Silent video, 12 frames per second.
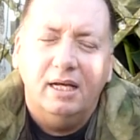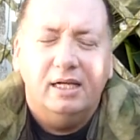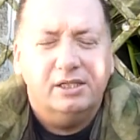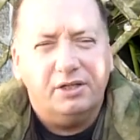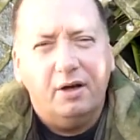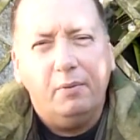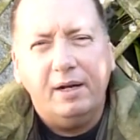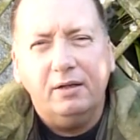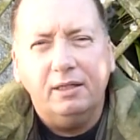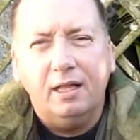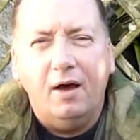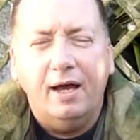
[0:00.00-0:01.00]
So I went
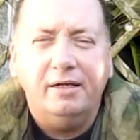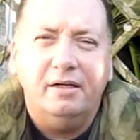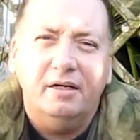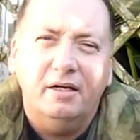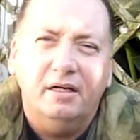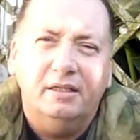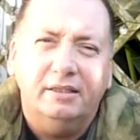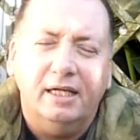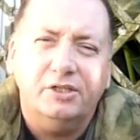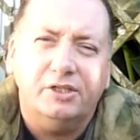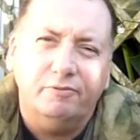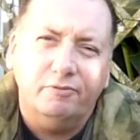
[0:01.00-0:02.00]
online,
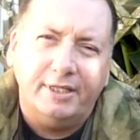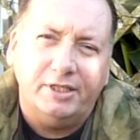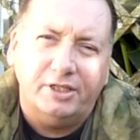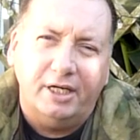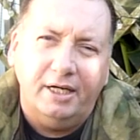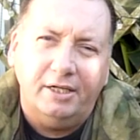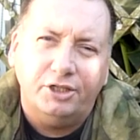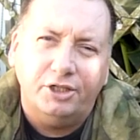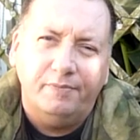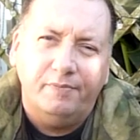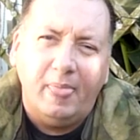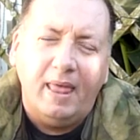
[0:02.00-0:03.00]
done some research,
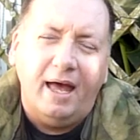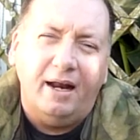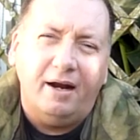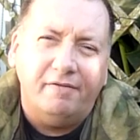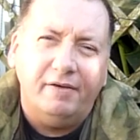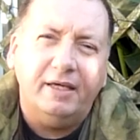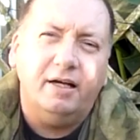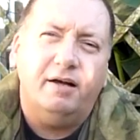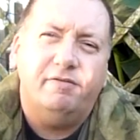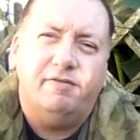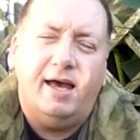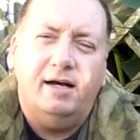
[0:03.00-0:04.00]
and I think I
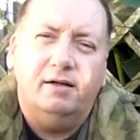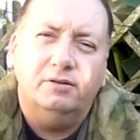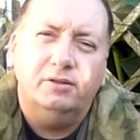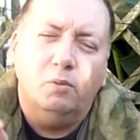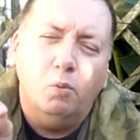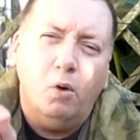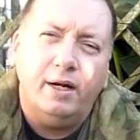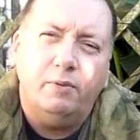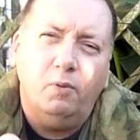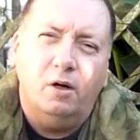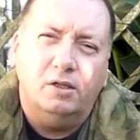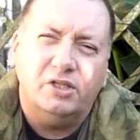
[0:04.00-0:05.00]
found what it
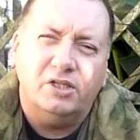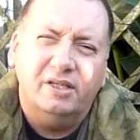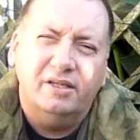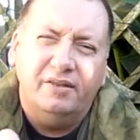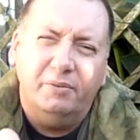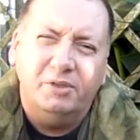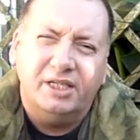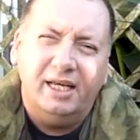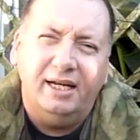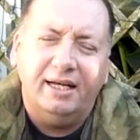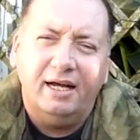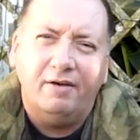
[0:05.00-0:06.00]
was that was
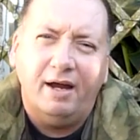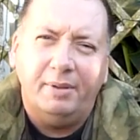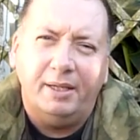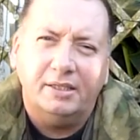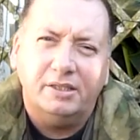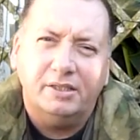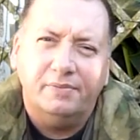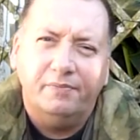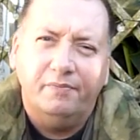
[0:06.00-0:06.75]
killing our rabbits.